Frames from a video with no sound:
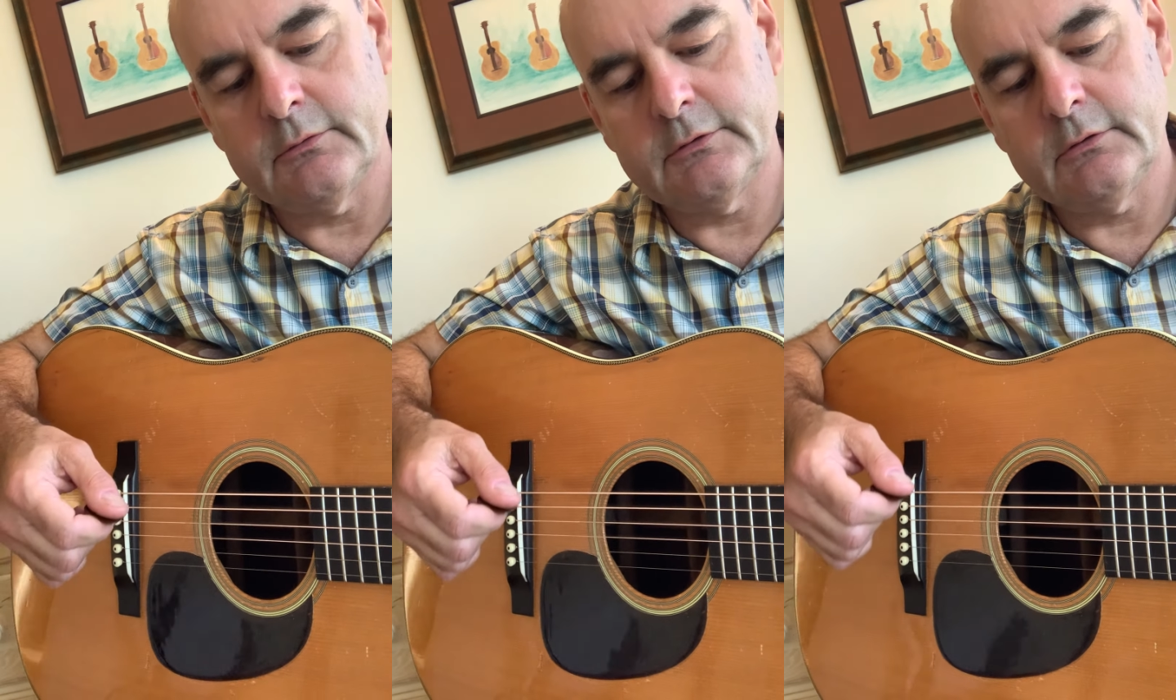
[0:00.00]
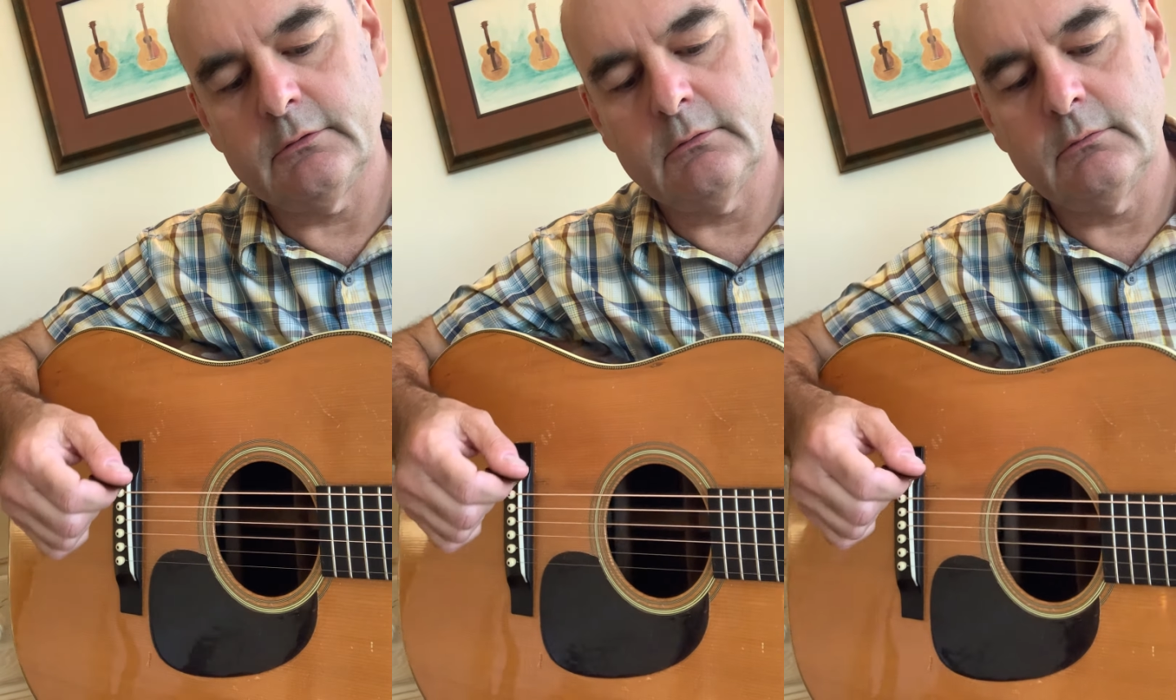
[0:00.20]

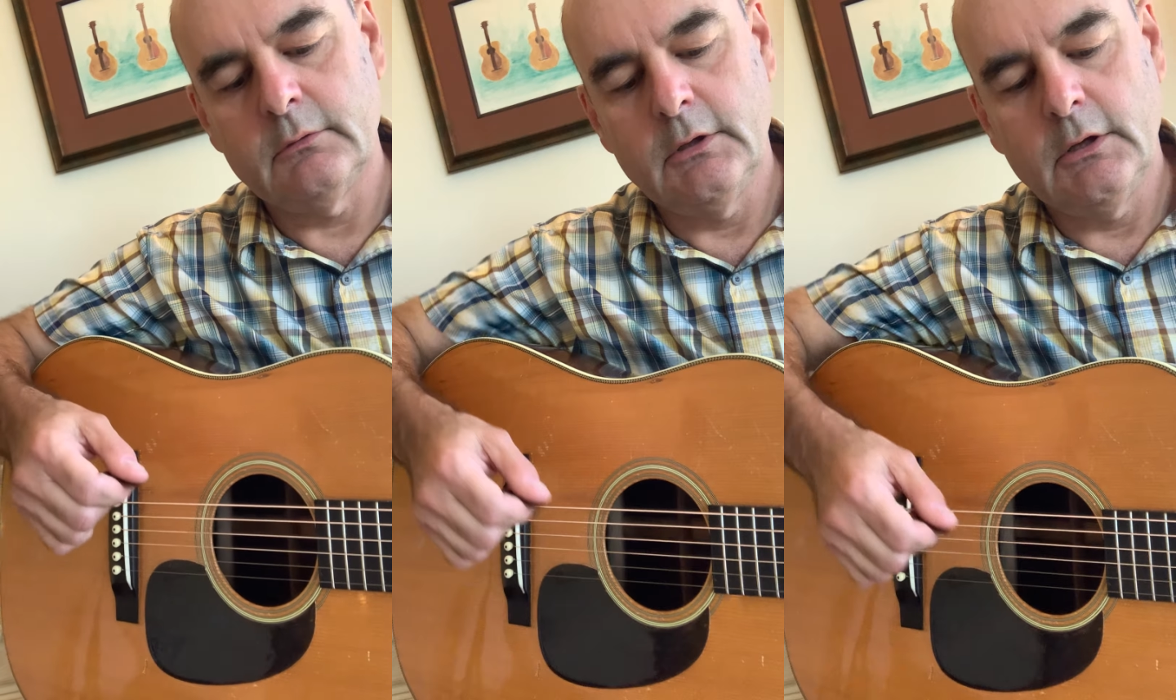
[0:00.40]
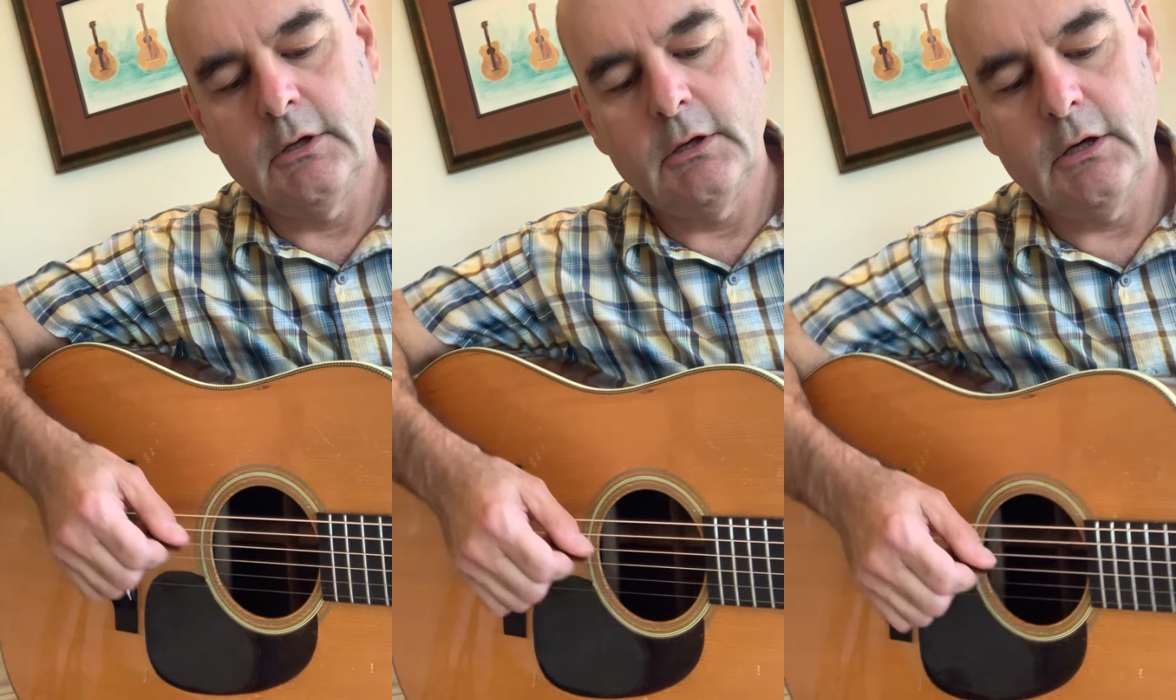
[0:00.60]
So
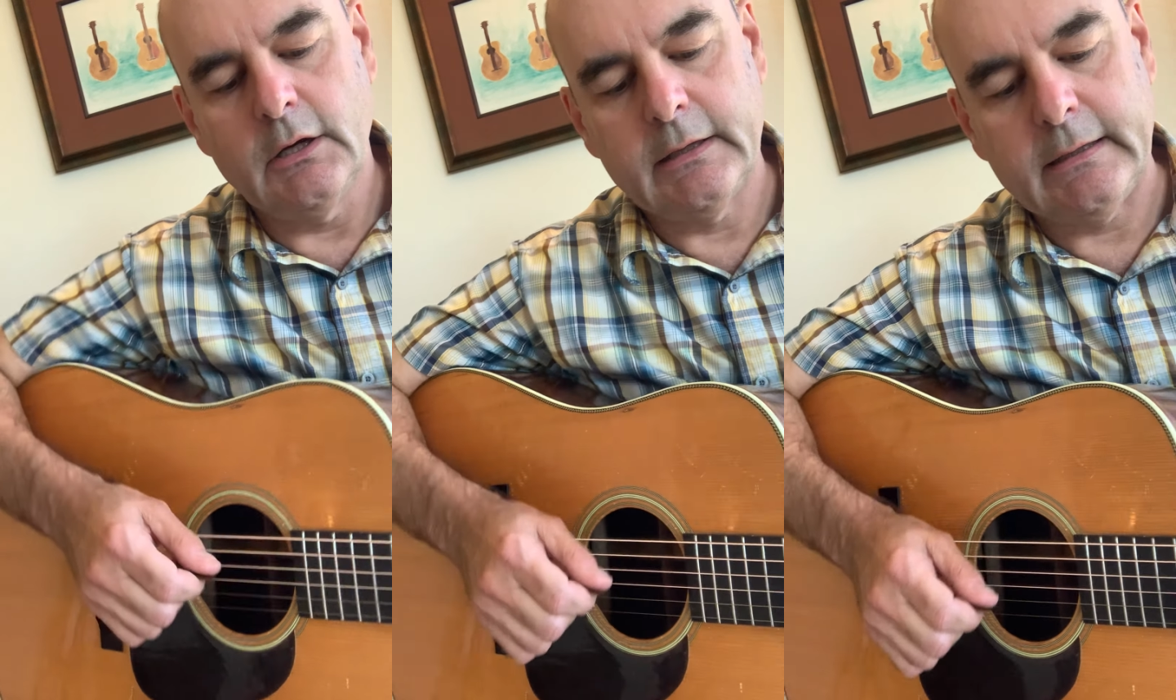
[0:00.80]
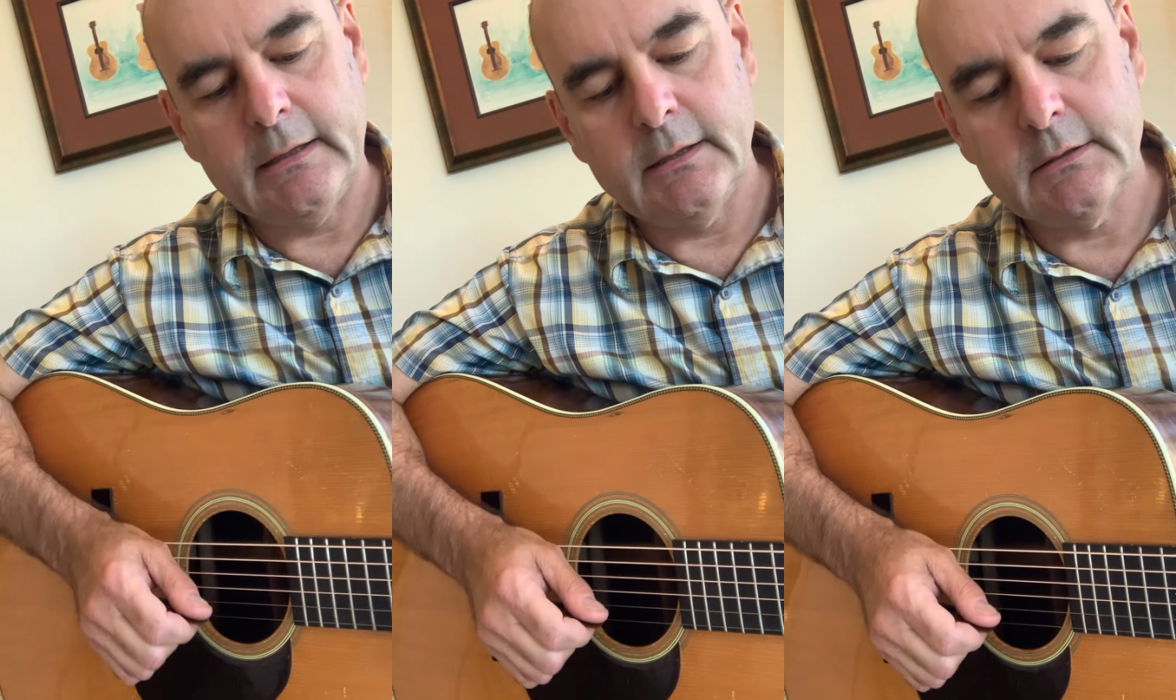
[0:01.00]

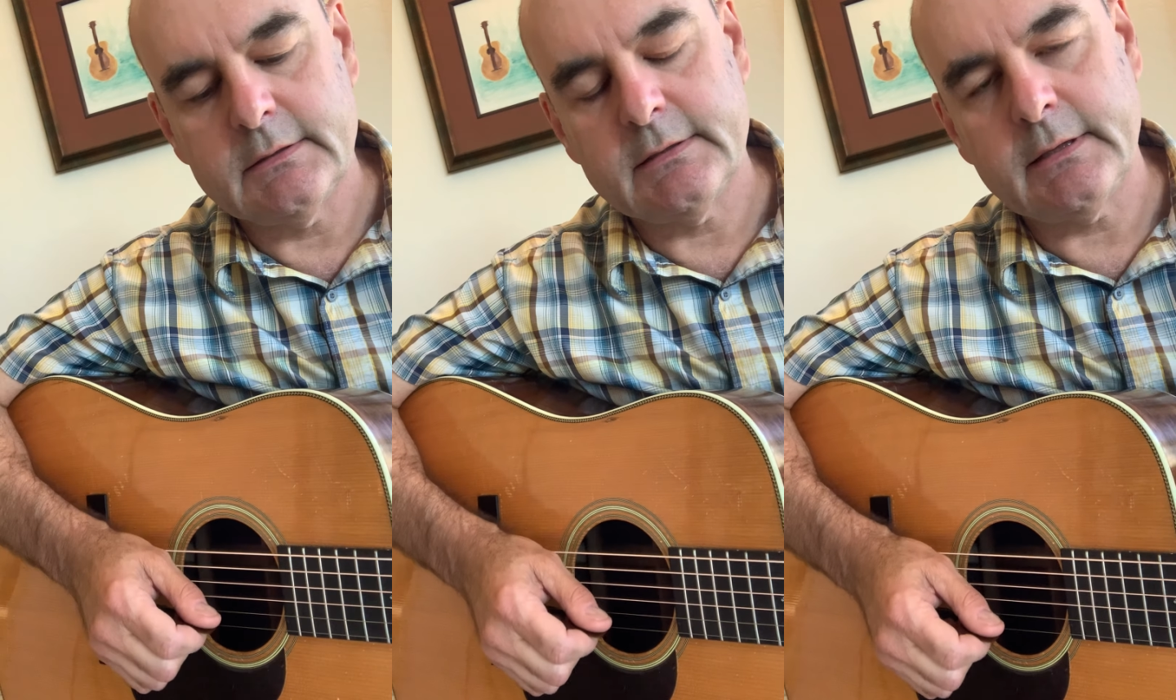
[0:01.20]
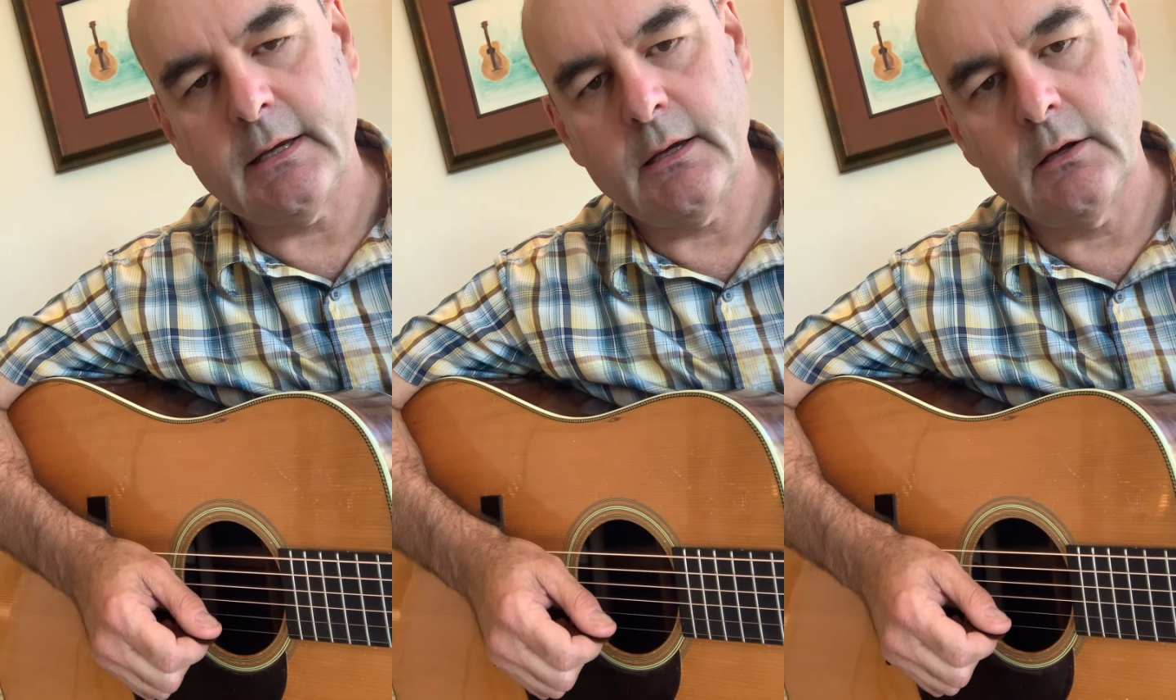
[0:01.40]
again,
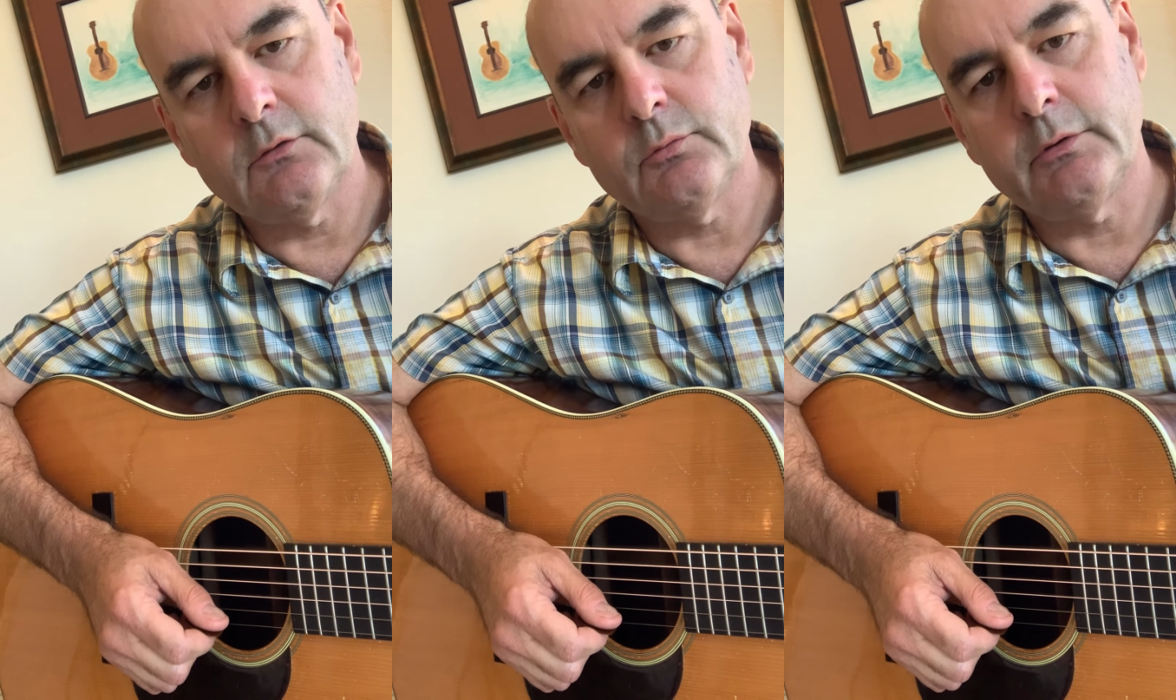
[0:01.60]
sounds,